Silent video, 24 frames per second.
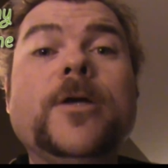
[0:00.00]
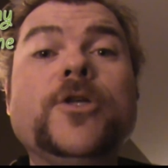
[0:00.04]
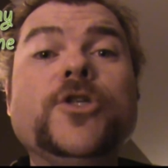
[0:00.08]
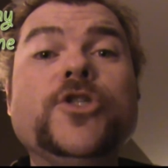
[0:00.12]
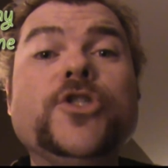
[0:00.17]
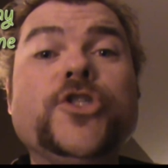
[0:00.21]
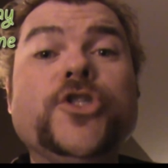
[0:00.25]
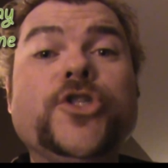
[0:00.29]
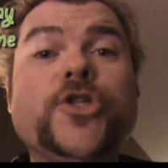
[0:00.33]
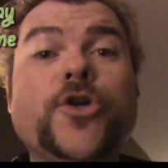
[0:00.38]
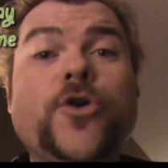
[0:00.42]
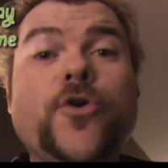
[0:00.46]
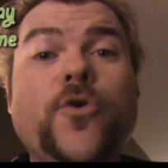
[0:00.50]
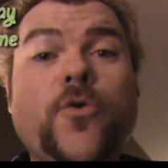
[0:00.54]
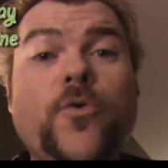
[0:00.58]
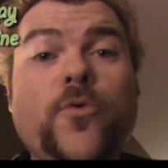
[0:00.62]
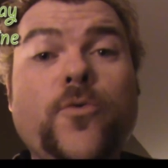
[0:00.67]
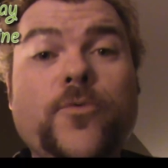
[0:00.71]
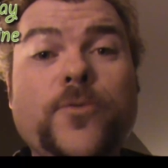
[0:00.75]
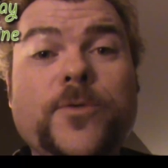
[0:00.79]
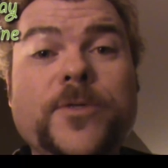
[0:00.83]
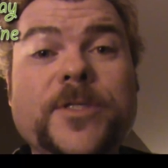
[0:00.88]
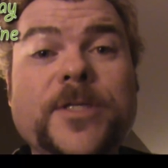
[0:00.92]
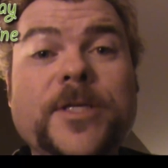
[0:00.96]

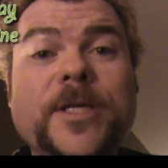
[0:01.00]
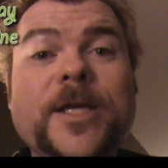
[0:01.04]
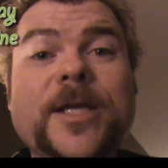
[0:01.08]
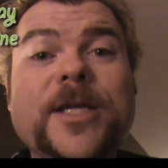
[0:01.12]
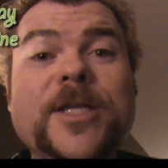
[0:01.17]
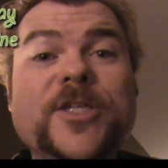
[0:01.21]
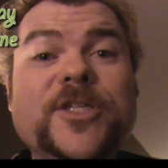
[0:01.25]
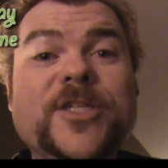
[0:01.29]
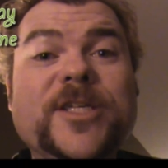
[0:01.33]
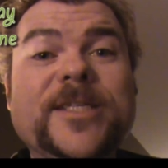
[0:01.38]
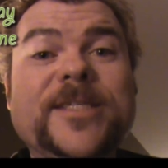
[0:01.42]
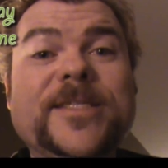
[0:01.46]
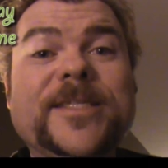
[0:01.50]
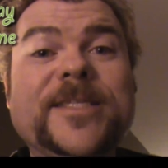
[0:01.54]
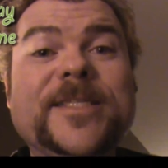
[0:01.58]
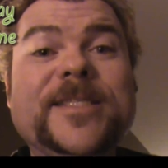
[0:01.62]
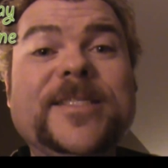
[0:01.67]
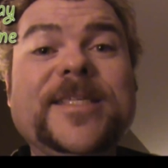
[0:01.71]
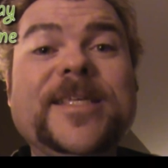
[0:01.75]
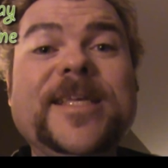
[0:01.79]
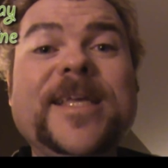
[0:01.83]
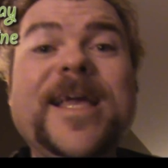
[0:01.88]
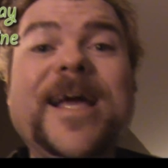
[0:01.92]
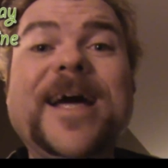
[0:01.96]
shows just to
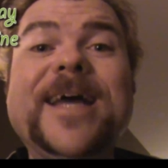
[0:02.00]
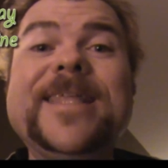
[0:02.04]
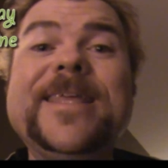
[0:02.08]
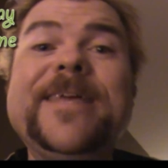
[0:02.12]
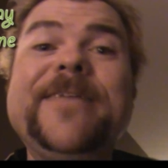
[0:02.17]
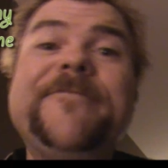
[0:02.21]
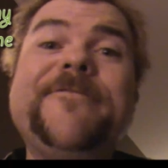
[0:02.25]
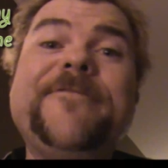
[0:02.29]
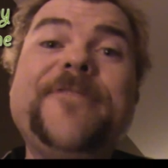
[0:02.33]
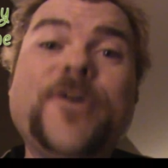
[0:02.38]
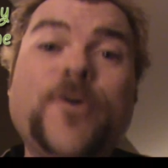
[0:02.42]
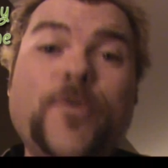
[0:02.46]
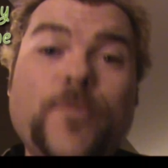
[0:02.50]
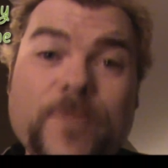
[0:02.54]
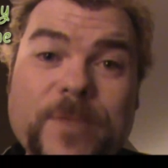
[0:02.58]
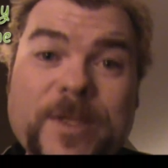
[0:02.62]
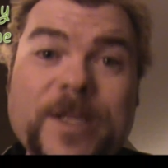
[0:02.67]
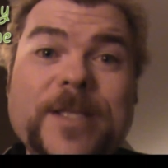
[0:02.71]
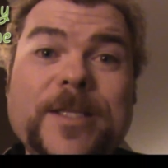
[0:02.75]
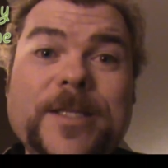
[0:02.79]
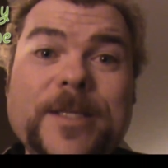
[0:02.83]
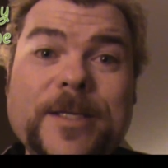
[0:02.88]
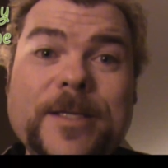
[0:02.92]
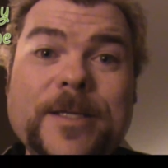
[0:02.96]
see how they filmed
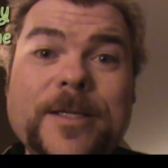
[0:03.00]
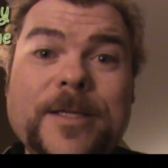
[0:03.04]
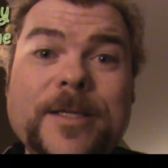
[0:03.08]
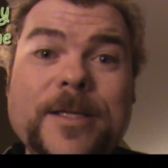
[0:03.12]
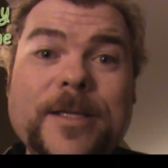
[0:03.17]
it.